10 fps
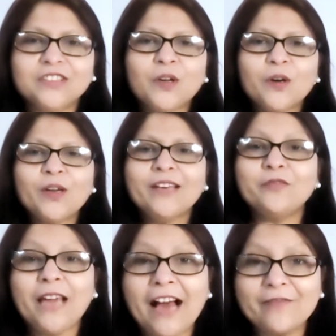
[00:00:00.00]
So
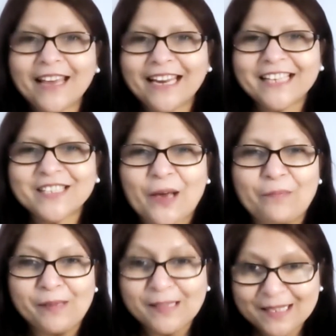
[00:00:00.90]
we have an
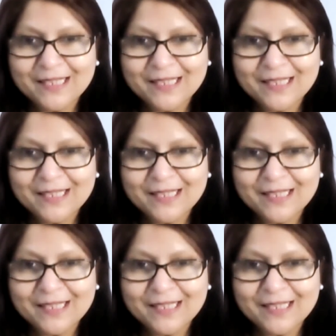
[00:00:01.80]
example.